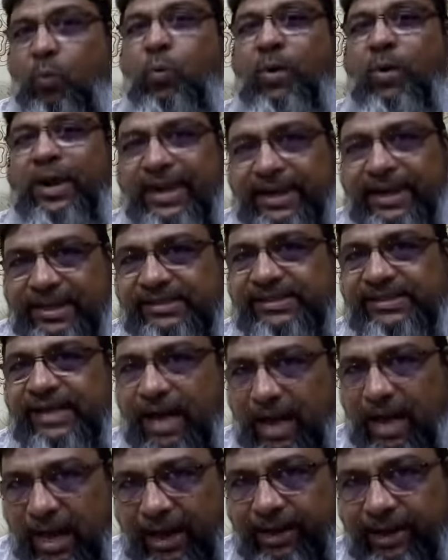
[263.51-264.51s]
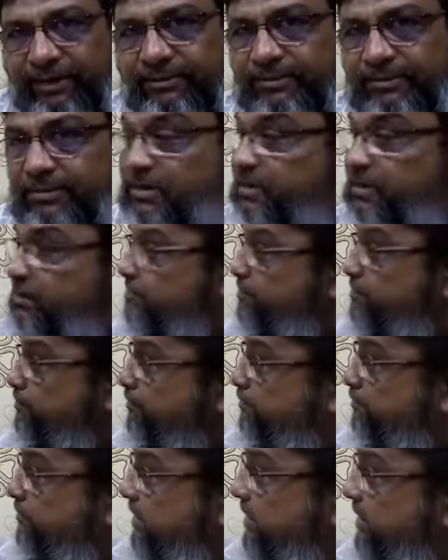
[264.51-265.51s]
Whales are
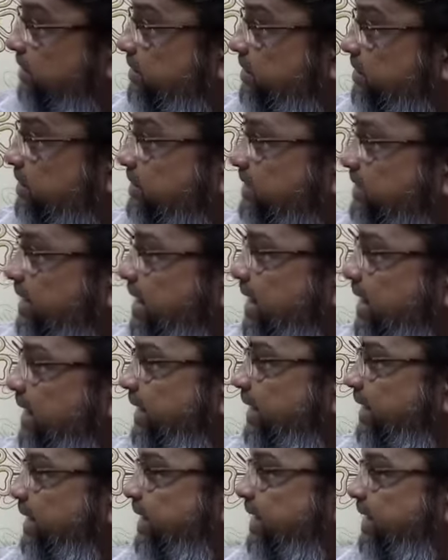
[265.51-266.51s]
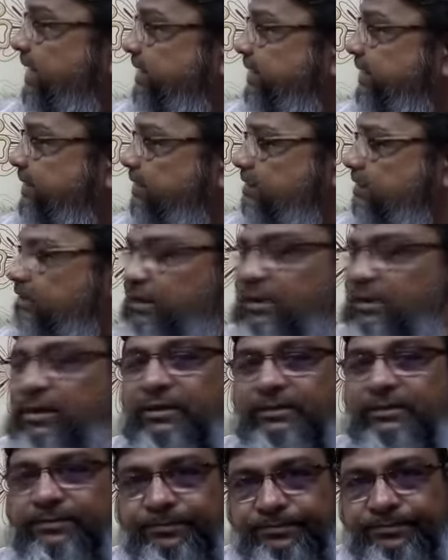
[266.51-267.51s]
bigger than any other.